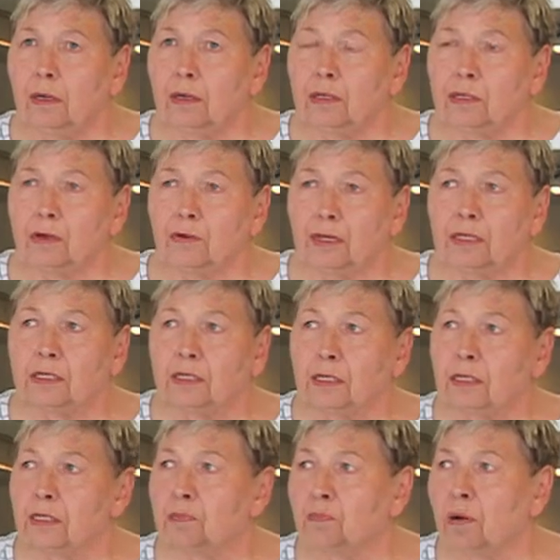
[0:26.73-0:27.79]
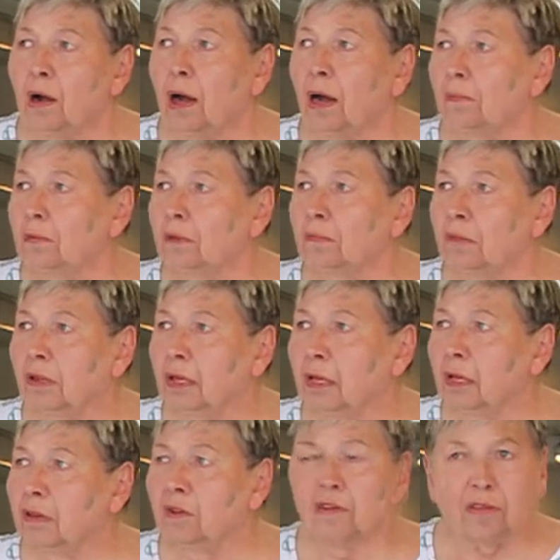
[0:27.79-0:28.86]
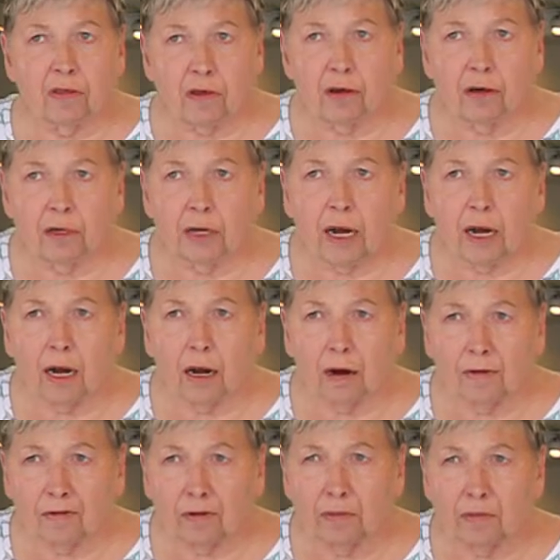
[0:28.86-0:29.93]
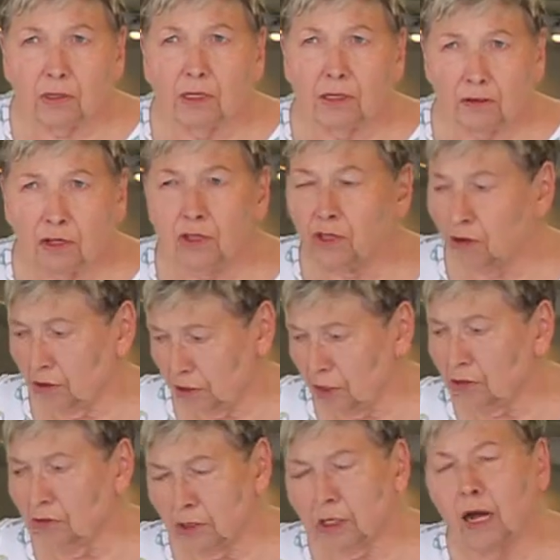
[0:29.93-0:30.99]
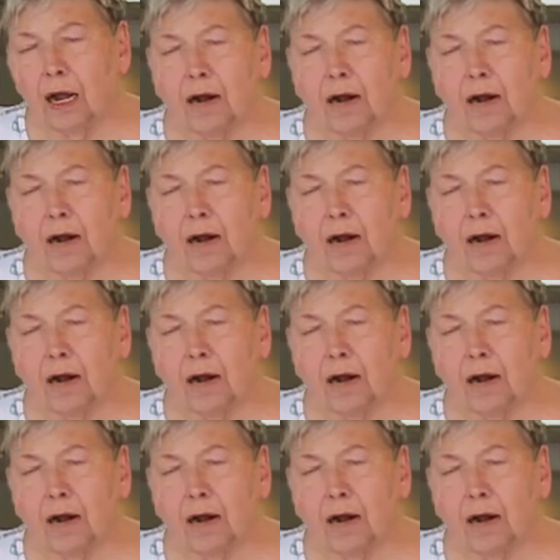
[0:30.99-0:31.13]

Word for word: So this is probably the third car from third used